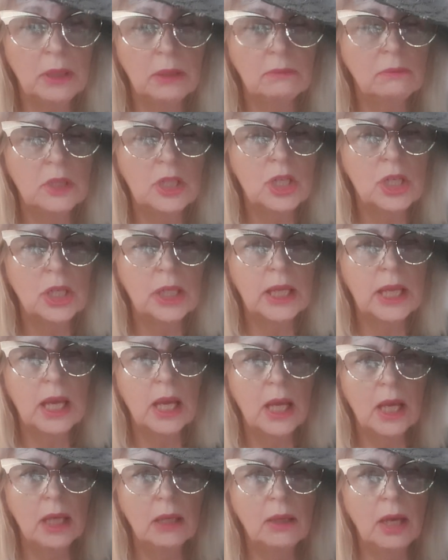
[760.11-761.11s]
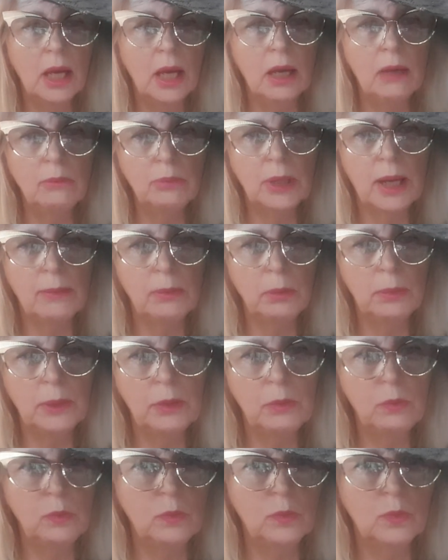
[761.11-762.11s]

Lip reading: Originally probably